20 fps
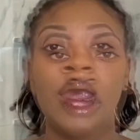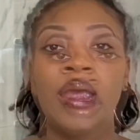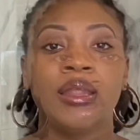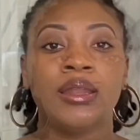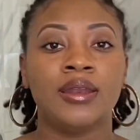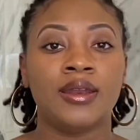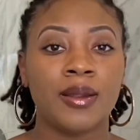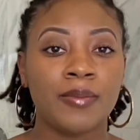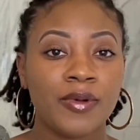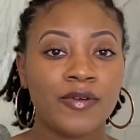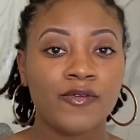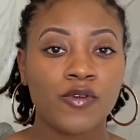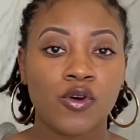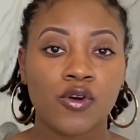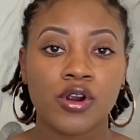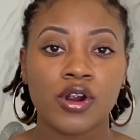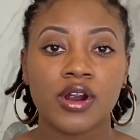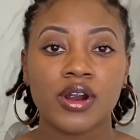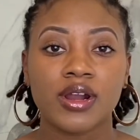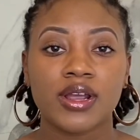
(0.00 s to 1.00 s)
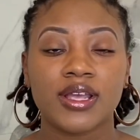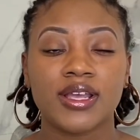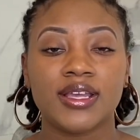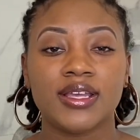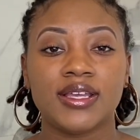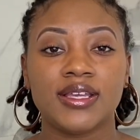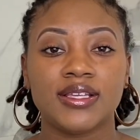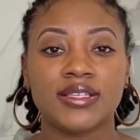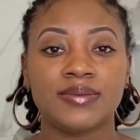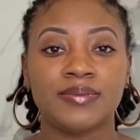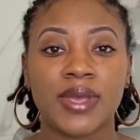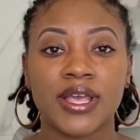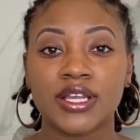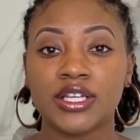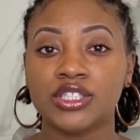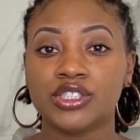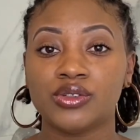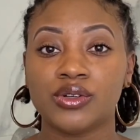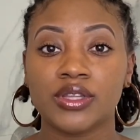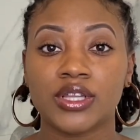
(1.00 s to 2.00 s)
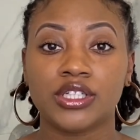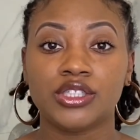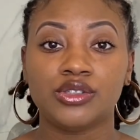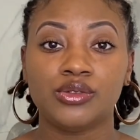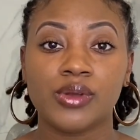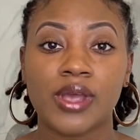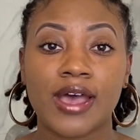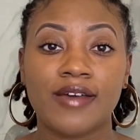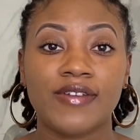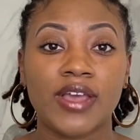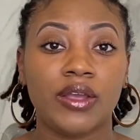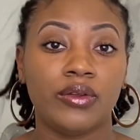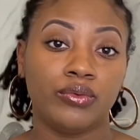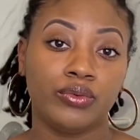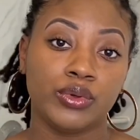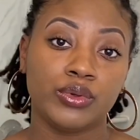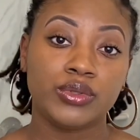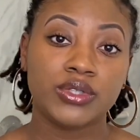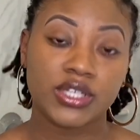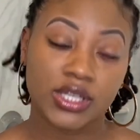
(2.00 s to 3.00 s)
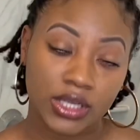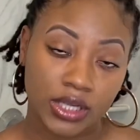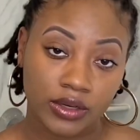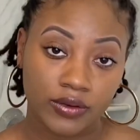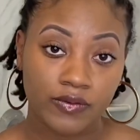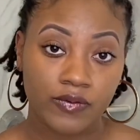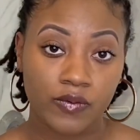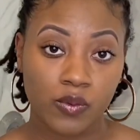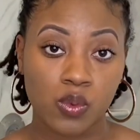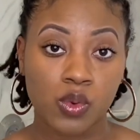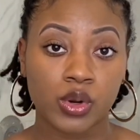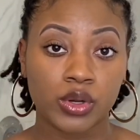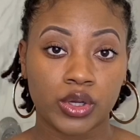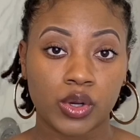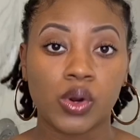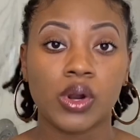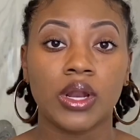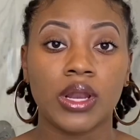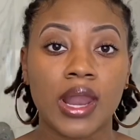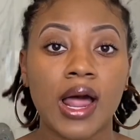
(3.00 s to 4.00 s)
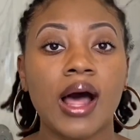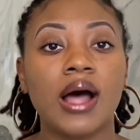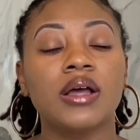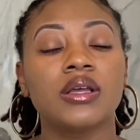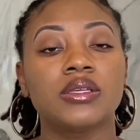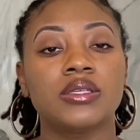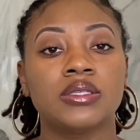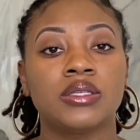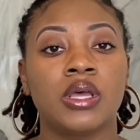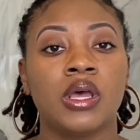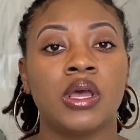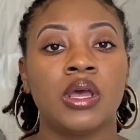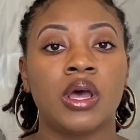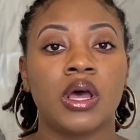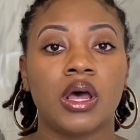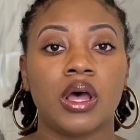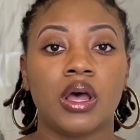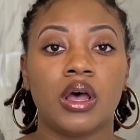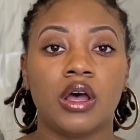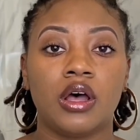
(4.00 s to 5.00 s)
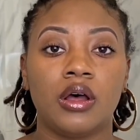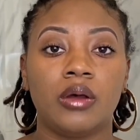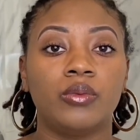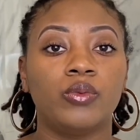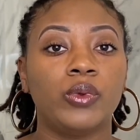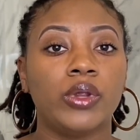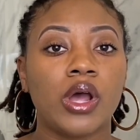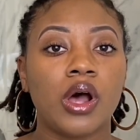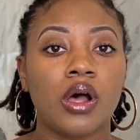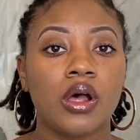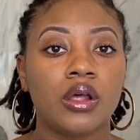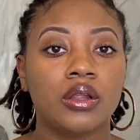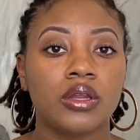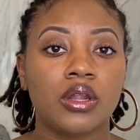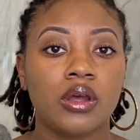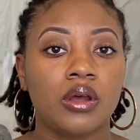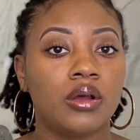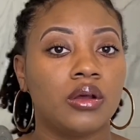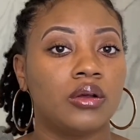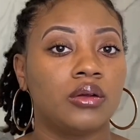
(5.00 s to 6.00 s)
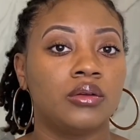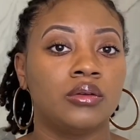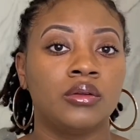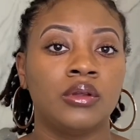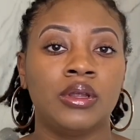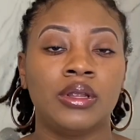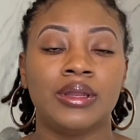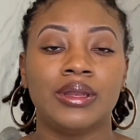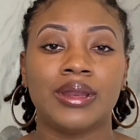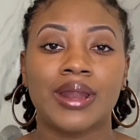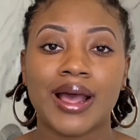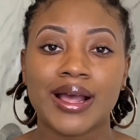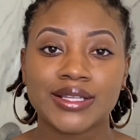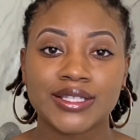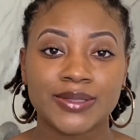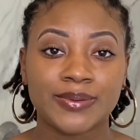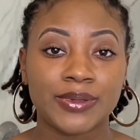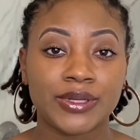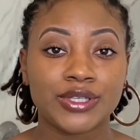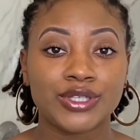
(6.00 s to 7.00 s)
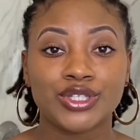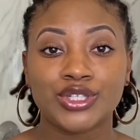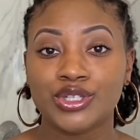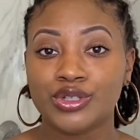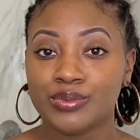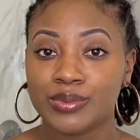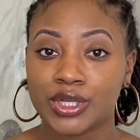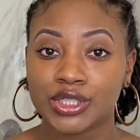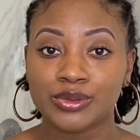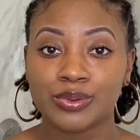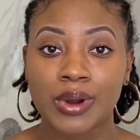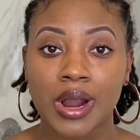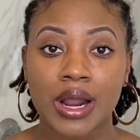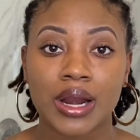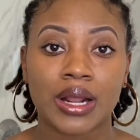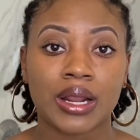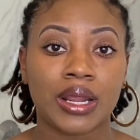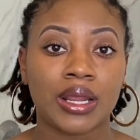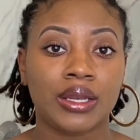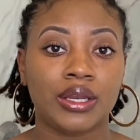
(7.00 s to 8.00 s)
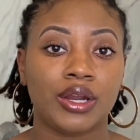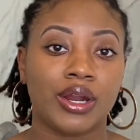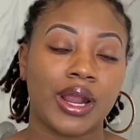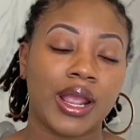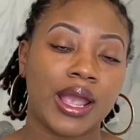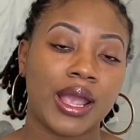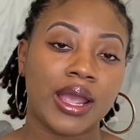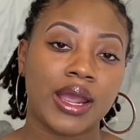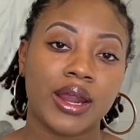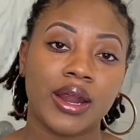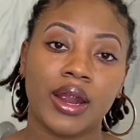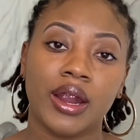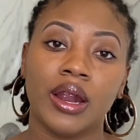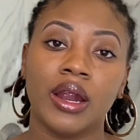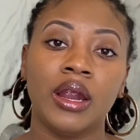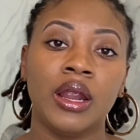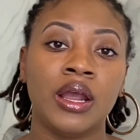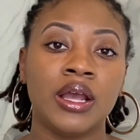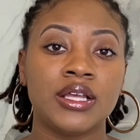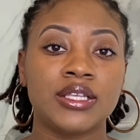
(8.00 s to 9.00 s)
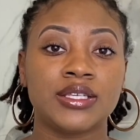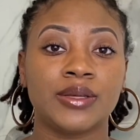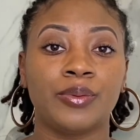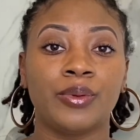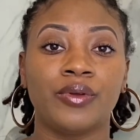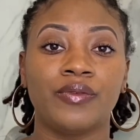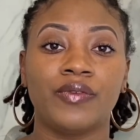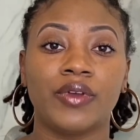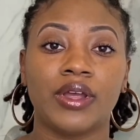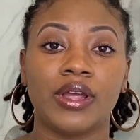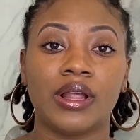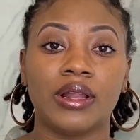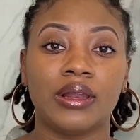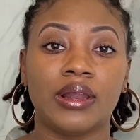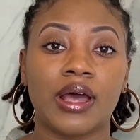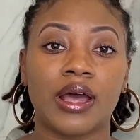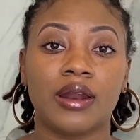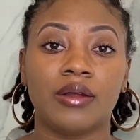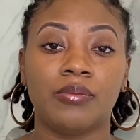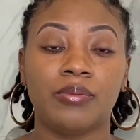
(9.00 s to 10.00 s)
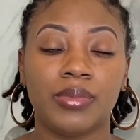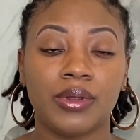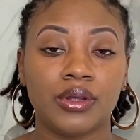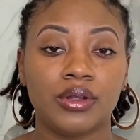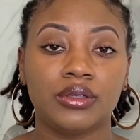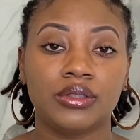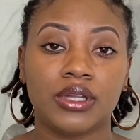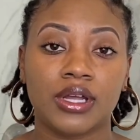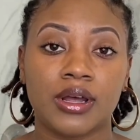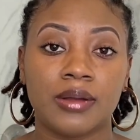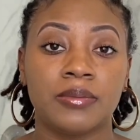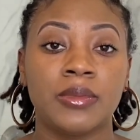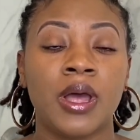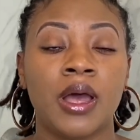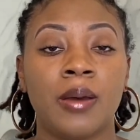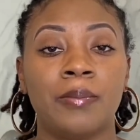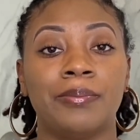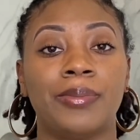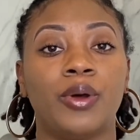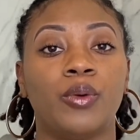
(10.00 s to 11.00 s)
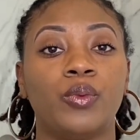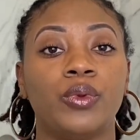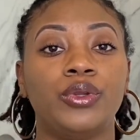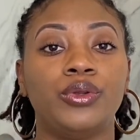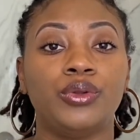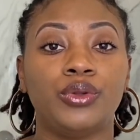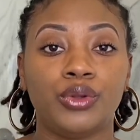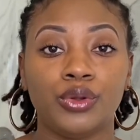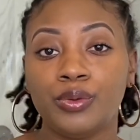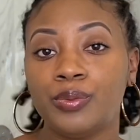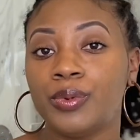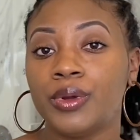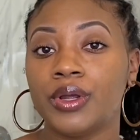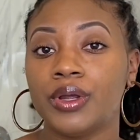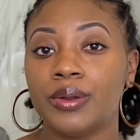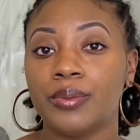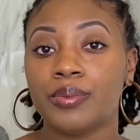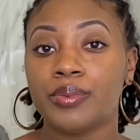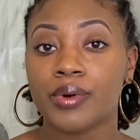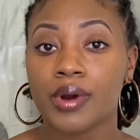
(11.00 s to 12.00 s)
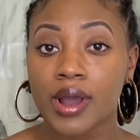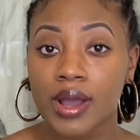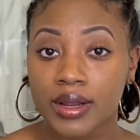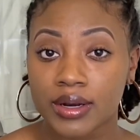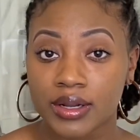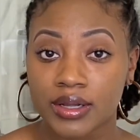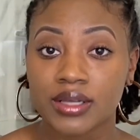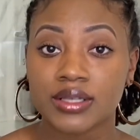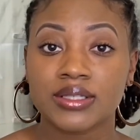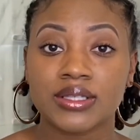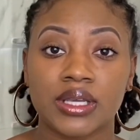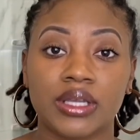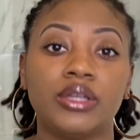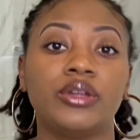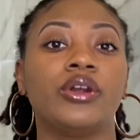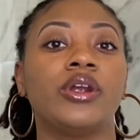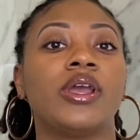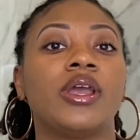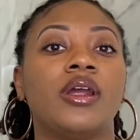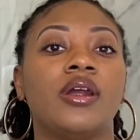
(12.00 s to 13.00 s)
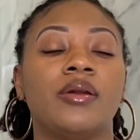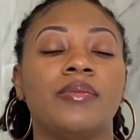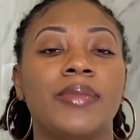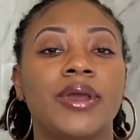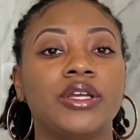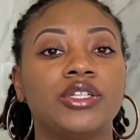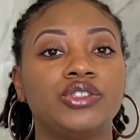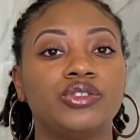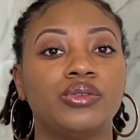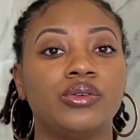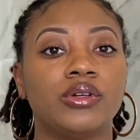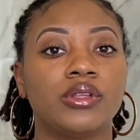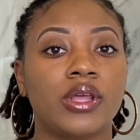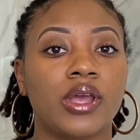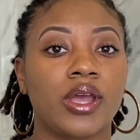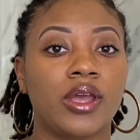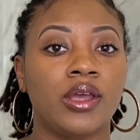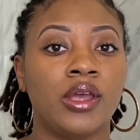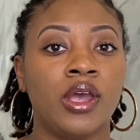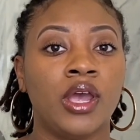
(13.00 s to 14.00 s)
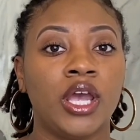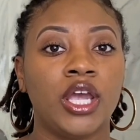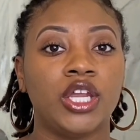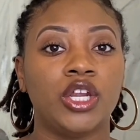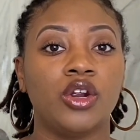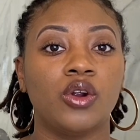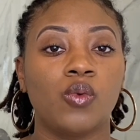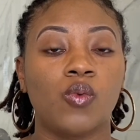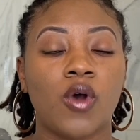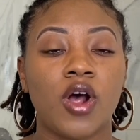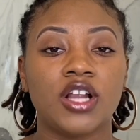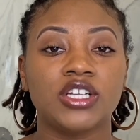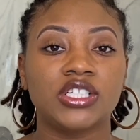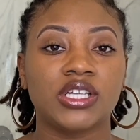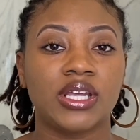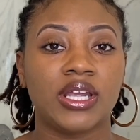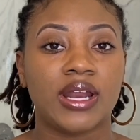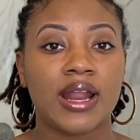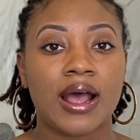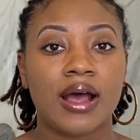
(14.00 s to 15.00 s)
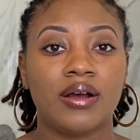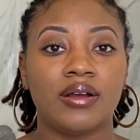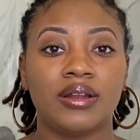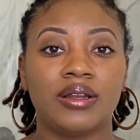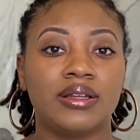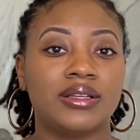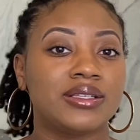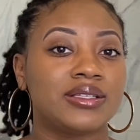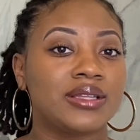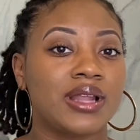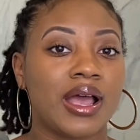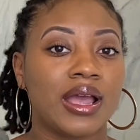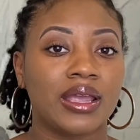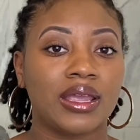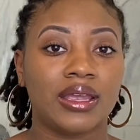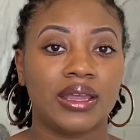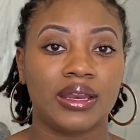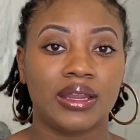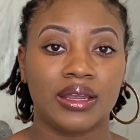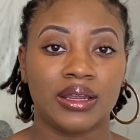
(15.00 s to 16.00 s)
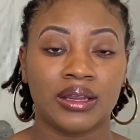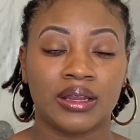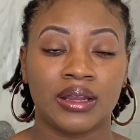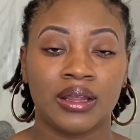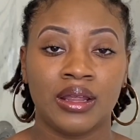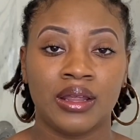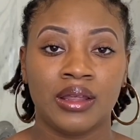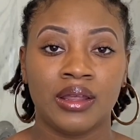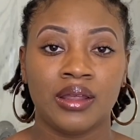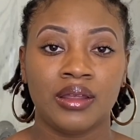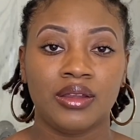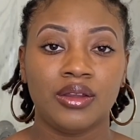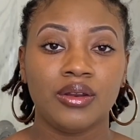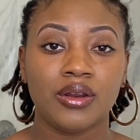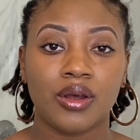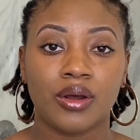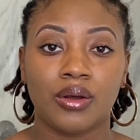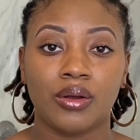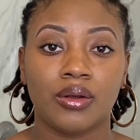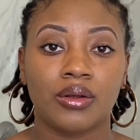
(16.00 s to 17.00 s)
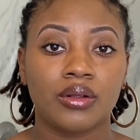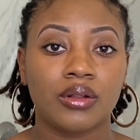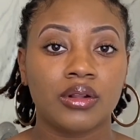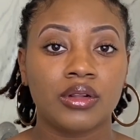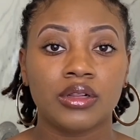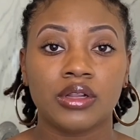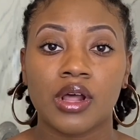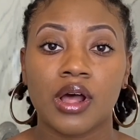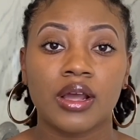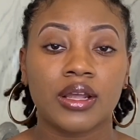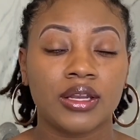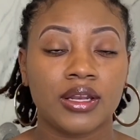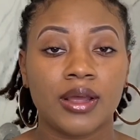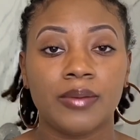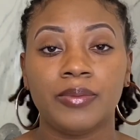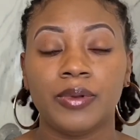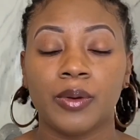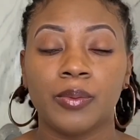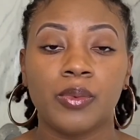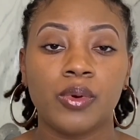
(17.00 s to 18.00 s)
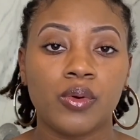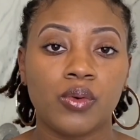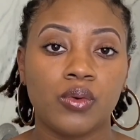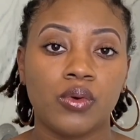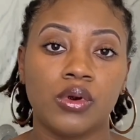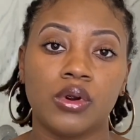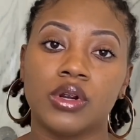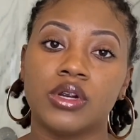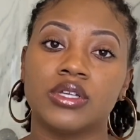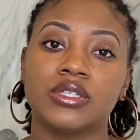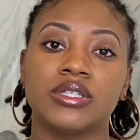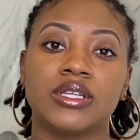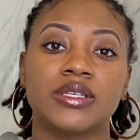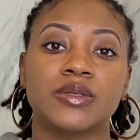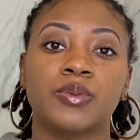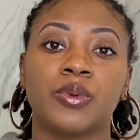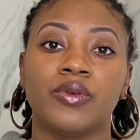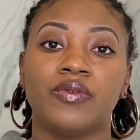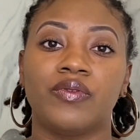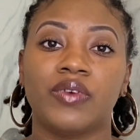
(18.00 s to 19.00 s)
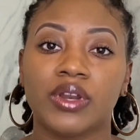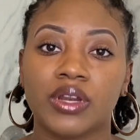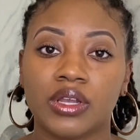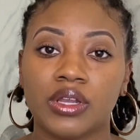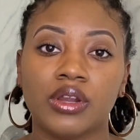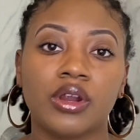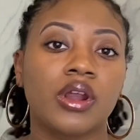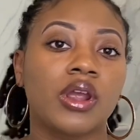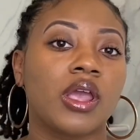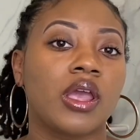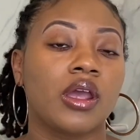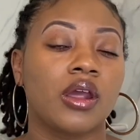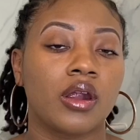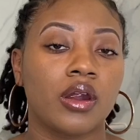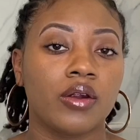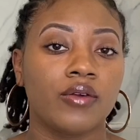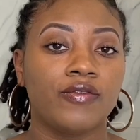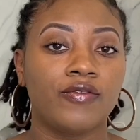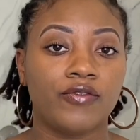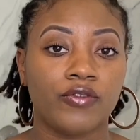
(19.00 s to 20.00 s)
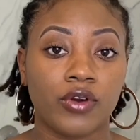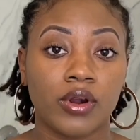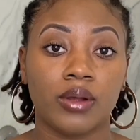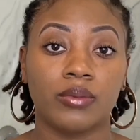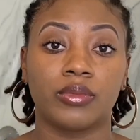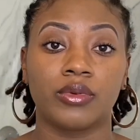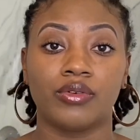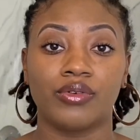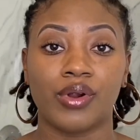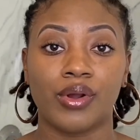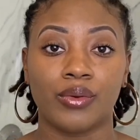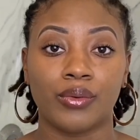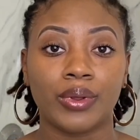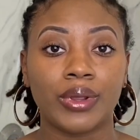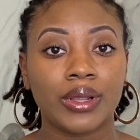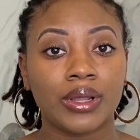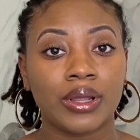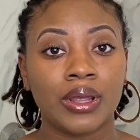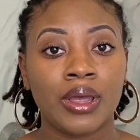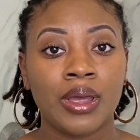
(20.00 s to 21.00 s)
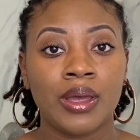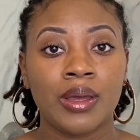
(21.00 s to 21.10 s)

Number 4 is making sure that you have a routine for your locks. We all know not to put too much product in your hair to prevent a lot of buildup. But when you do put products in your hair, make sure that you're washing it out and it's not getting clogging up your pores that's preventing your hair from growing.